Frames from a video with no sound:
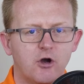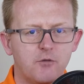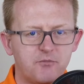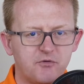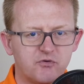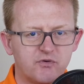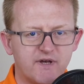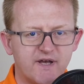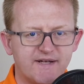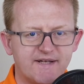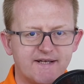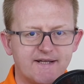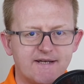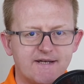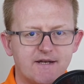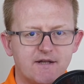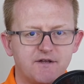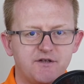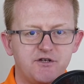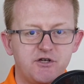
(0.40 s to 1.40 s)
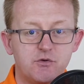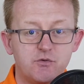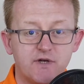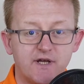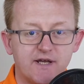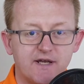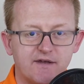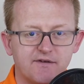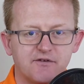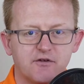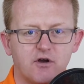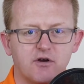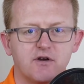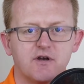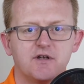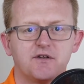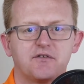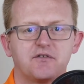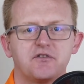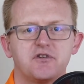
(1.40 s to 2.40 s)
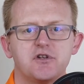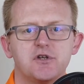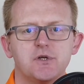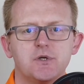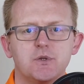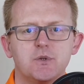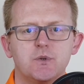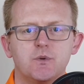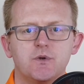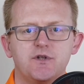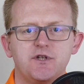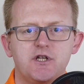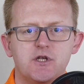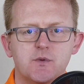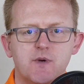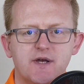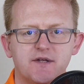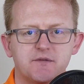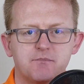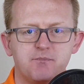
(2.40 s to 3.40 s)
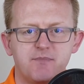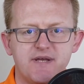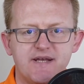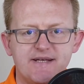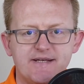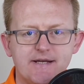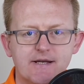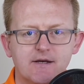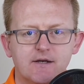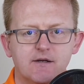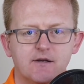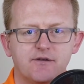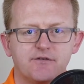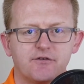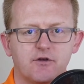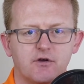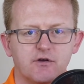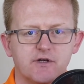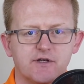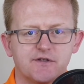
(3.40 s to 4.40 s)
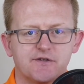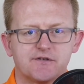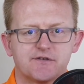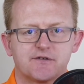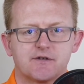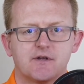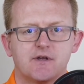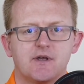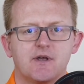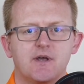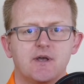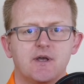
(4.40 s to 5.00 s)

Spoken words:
Upgrading UK sockets to USB sockets.